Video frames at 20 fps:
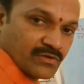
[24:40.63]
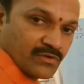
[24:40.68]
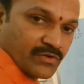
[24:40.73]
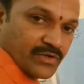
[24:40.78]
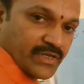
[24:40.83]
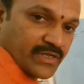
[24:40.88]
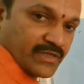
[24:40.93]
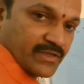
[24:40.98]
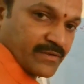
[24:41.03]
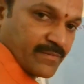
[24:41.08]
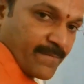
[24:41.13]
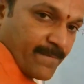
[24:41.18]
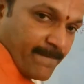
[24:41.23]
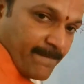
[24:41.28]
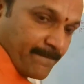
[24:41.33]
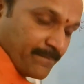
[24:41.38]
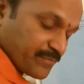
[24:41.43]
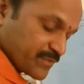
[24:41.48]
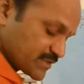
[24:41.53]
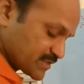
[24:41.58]
Okay,
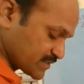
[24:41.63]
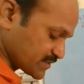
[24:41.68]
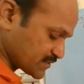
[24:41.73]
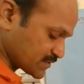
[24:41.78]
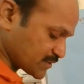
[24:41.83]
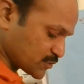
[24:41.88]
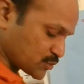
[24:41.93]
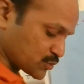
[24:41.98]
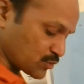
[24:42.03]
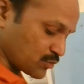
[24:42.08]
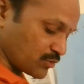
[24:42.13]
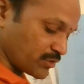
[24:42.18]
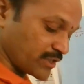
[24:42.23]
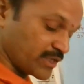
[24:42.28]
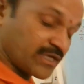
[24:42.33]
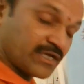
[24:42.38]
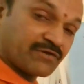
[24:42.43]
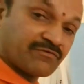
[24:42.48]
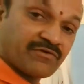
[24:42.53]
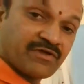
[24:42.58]
this is the
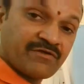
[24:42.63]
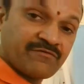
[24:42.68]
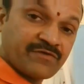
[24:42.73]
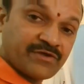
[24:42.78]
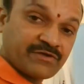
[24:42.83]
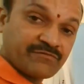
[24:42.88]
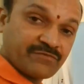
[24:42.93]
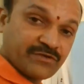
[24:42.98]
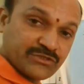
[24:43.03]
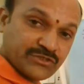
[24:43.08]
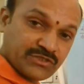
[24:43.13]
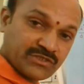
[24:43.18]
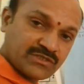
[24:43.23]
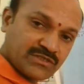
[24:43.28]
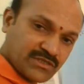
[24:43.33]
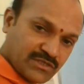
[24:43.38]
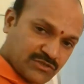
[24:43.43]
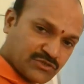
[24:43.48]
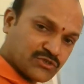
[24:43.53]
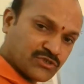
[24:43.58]
Schrodinger wave
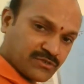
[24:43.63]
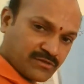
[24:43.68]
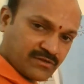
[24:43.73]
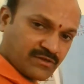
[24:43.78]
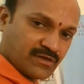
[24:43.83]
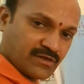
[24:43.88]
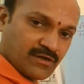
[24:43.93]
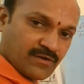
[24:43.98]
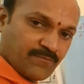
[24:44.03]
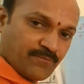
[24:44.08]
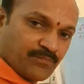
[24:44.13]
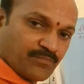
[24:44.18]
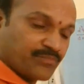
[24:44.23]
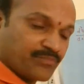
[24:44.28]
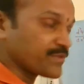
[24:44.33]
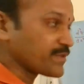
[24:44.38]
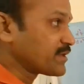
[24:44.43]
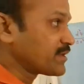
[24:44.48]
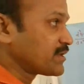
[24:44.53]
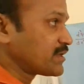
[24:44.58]
equation in general.
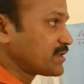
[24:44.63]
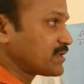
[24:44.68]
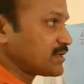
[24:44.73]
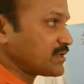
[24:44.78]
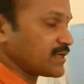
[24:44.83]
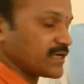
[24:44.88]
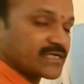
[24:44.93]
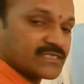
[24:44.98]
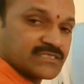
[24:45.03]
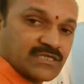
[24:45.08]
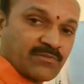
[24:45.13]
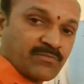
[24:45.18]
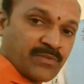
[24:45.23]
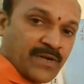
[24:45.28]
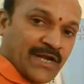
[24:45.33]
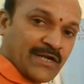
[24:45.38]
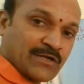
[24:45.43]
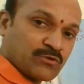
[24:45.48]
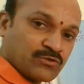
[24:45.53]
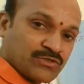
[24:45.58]
Let us
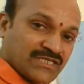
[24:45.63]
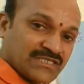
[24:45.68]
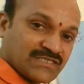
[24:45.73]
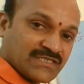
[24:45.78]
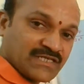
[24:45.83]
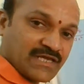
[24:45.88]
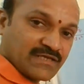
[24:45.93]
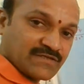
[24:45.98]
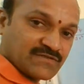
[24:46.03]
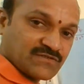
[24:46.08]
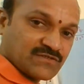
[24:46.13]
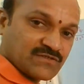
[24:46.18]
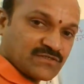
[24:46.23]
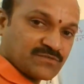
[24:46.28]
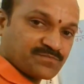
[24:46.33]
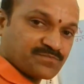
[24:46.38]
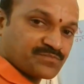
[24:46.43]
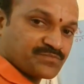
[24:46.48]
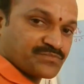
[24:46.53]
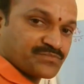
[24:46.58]
apply to this
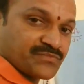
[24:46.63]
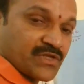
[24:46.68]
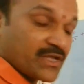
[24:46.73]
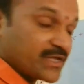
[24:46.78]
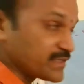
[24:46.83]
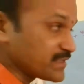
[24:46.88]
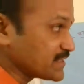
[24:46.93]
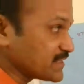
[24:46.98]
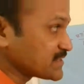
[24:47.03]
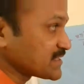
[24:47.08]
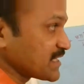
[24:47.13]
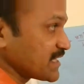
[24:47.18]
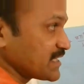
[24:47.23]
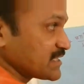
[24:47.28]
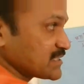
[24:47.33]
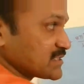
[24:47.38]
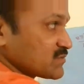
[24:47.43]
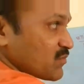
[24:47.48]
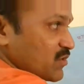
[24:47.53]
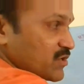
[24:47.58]
case. In this
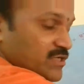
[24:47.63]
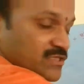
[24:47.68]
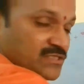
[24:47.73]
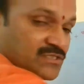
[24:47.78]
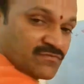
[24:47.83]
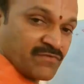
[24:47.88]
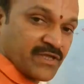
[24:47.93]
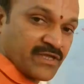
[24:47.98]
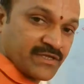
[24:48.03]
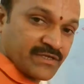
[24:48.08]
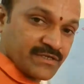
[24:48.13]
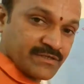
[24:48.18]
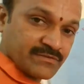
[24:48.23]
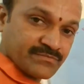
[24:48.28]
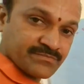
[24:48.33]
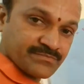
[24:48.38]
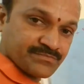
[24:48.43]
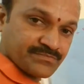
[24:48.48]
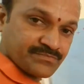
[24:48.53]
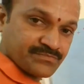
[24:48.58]
case, what is V?
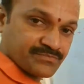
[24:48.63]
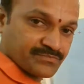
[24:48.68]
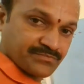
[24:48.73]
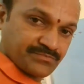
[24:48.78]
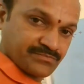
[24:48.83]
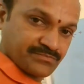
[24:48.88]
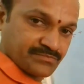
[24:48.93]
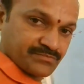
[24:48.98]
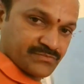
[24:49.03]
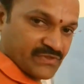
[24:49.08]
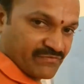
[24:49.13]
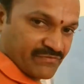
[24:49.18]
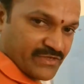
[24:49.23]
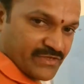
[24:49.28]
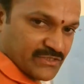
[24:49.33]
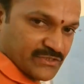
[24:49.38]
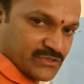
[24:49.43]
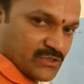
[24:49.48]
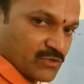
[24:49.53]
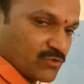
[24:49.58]
V
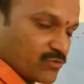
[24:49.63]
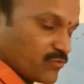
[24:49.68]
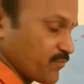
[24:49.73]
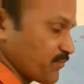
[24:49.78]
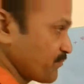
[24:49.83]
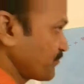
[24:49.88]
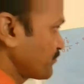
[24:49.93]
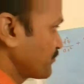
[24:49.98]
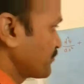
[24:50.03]
is 0.